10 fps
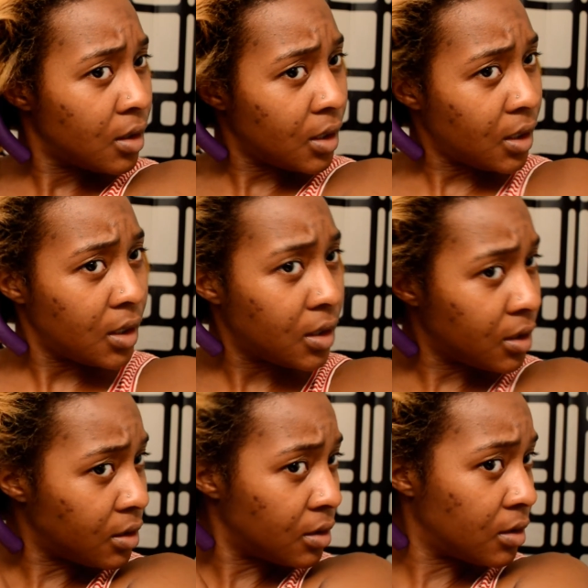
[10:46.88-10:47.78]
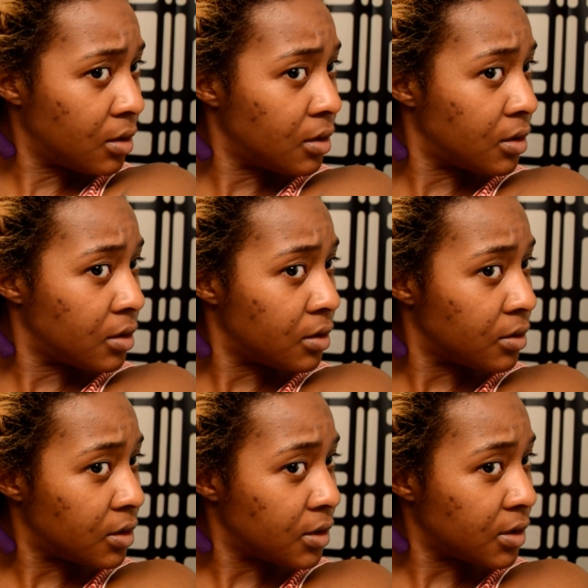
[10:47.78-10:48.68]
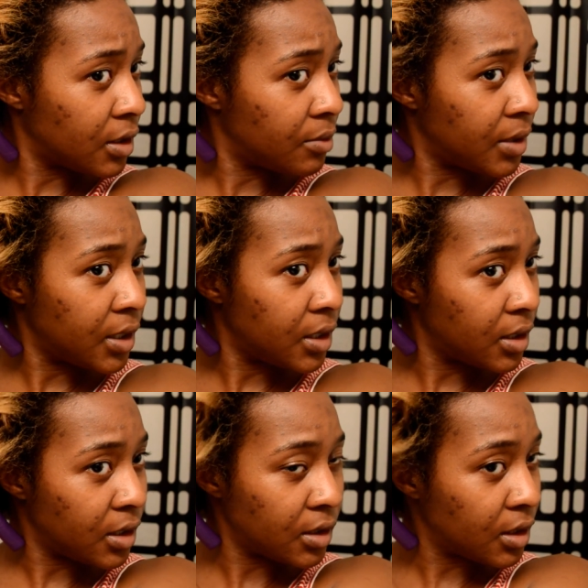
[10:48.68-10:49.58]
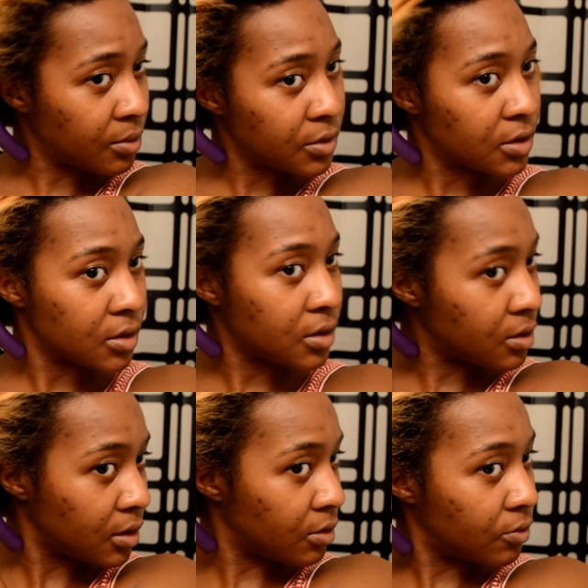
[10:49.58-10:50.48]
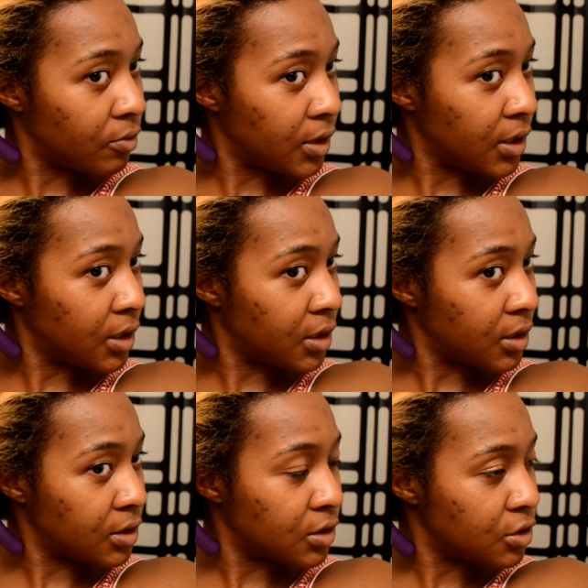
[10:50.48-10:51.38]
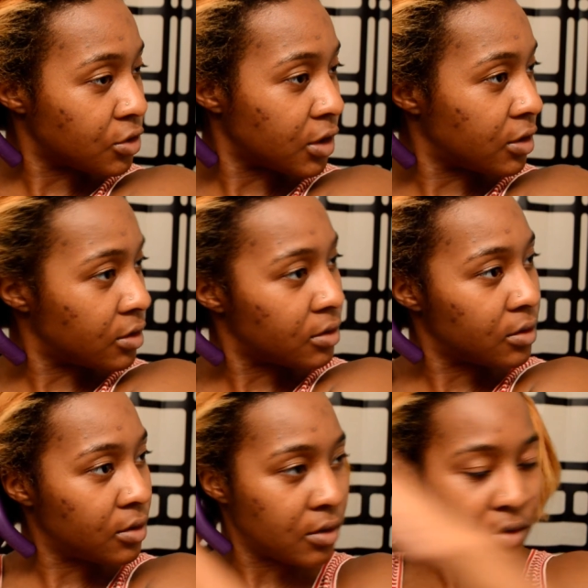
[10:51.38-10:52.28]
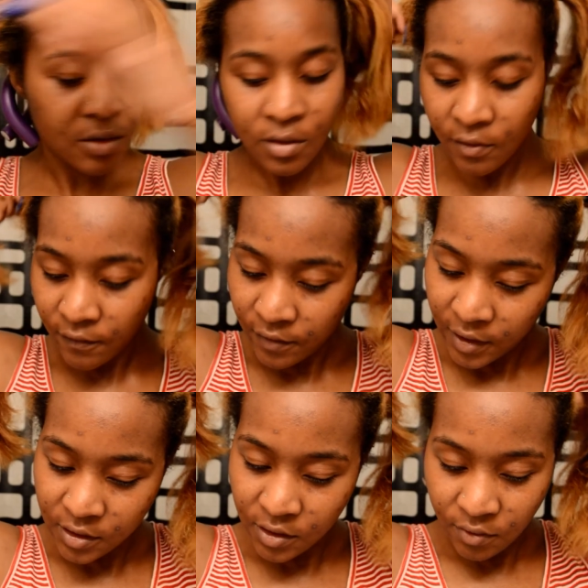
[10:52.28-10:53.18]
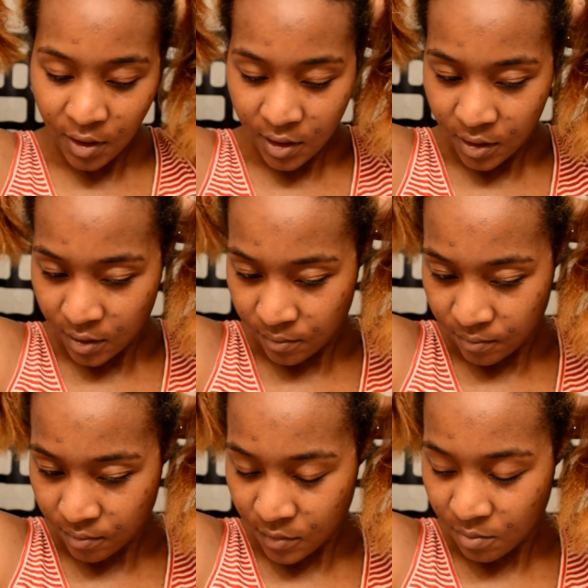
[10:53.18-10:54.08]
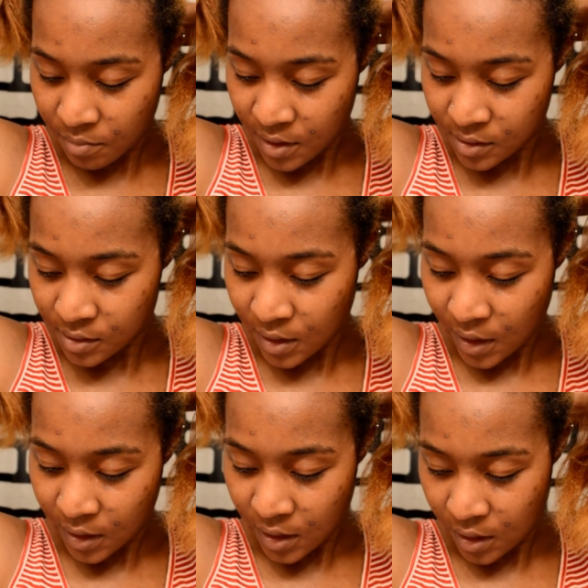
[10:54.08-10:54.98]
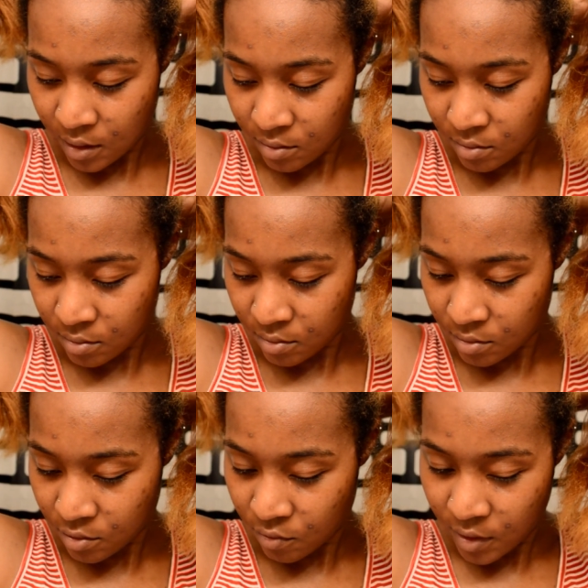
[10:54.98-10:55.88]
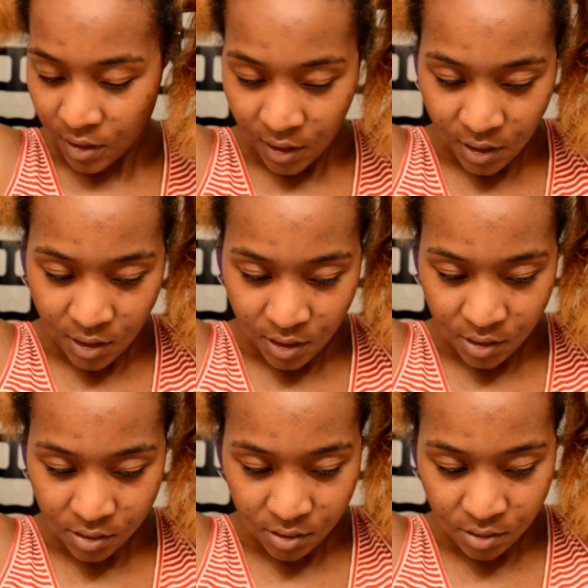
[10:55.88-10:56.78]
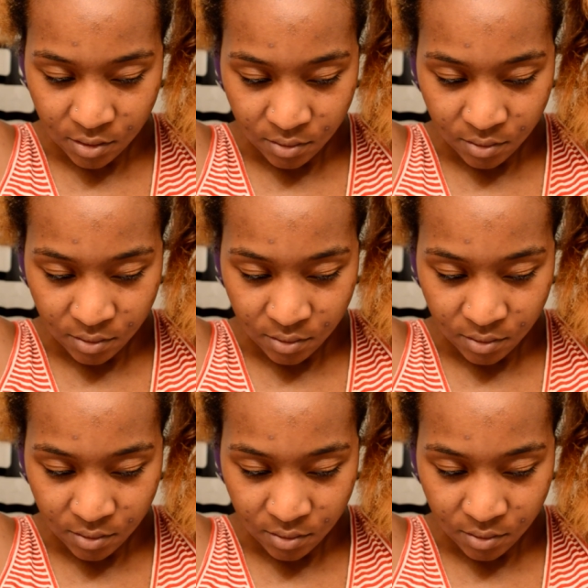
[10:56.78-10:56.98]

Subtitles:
And this side of my head, I think I'm just gonna like wing it and just try to flexi rod it the best that I can, the way that it is.